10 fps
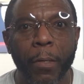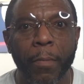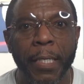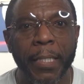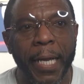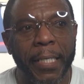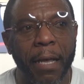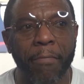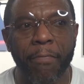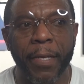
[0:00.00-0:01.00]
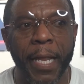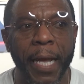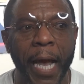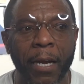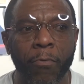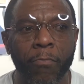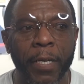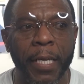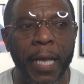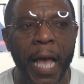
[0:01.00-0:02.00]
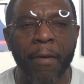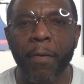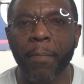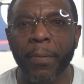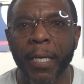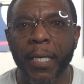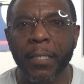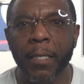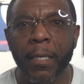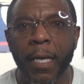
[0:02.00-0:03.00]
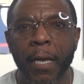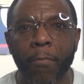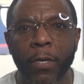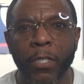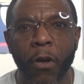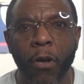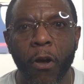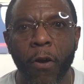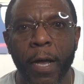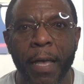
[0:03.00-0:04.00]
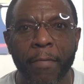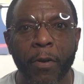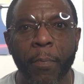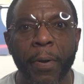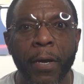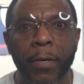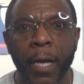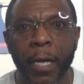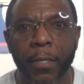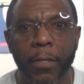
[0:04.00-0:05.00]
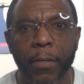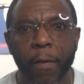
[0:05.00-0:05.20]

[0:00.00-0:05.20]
He's like, cause I feel like I don't really have a place in what y'all call heaven or paradise.